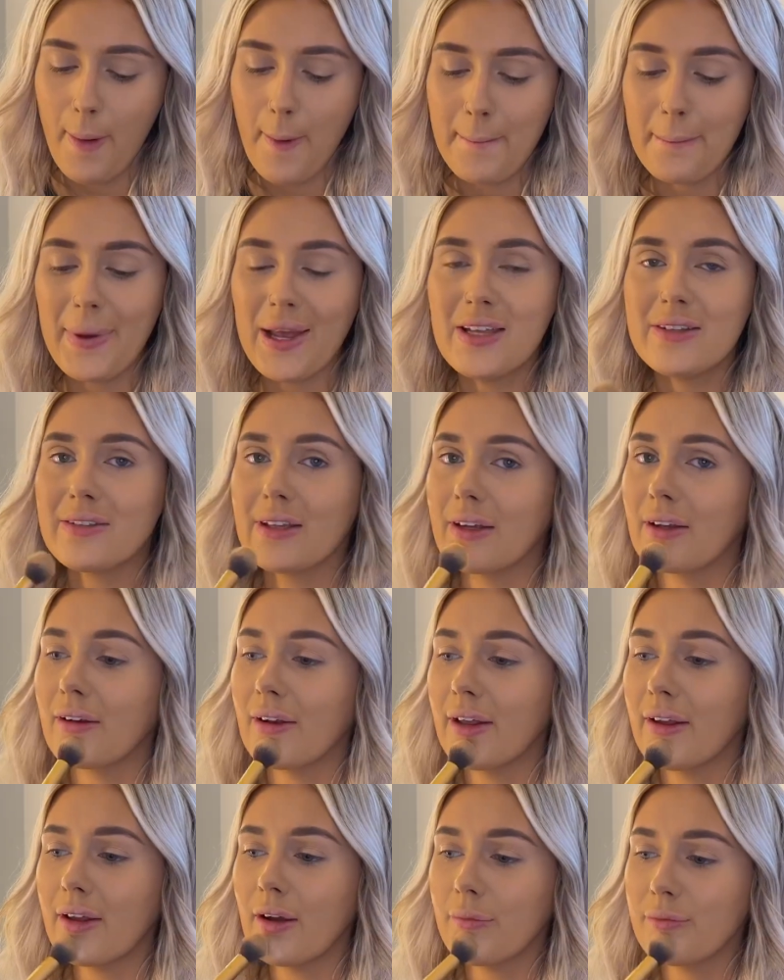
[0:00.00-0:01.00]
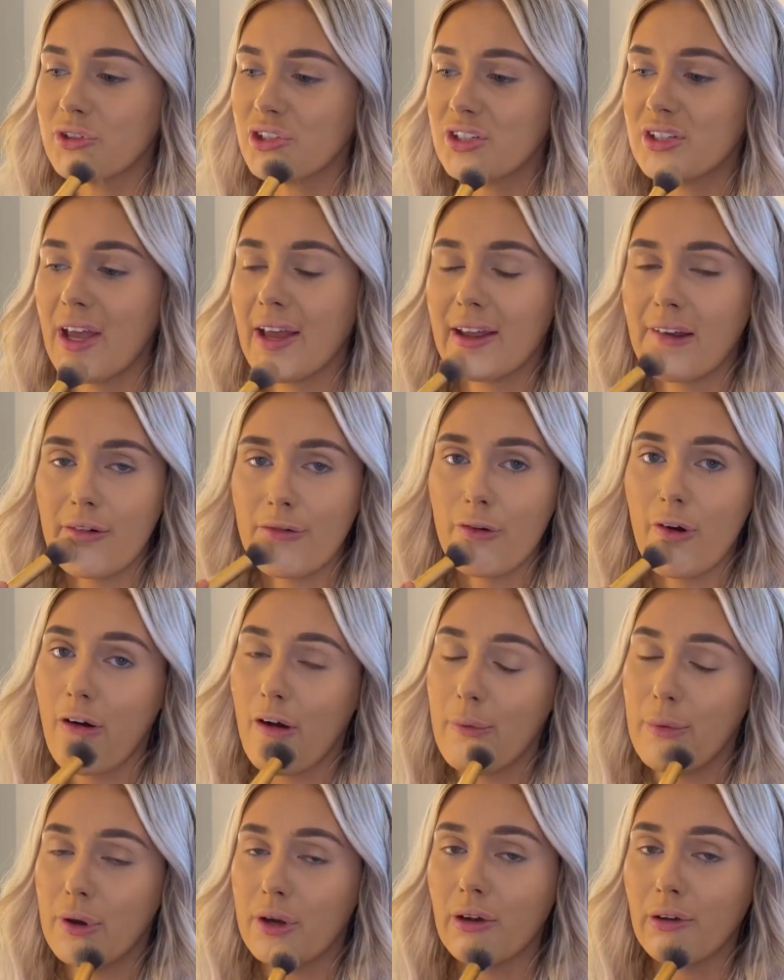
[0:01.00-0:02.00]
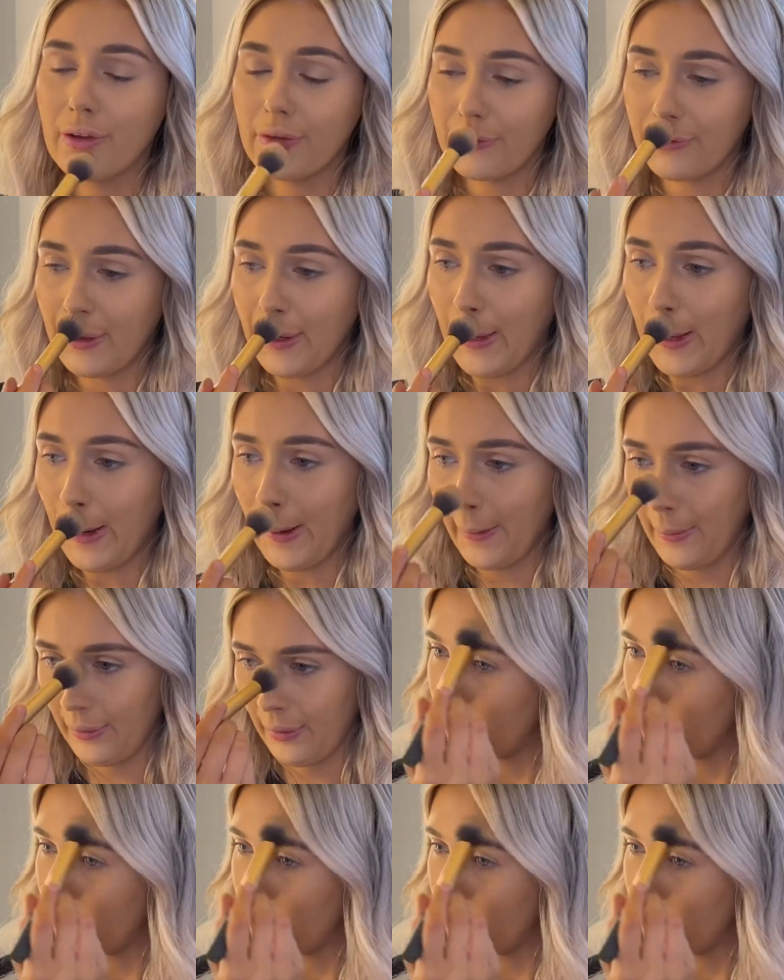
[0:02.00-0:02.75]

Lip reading: Basically, I'm just setting everywhere I put concealer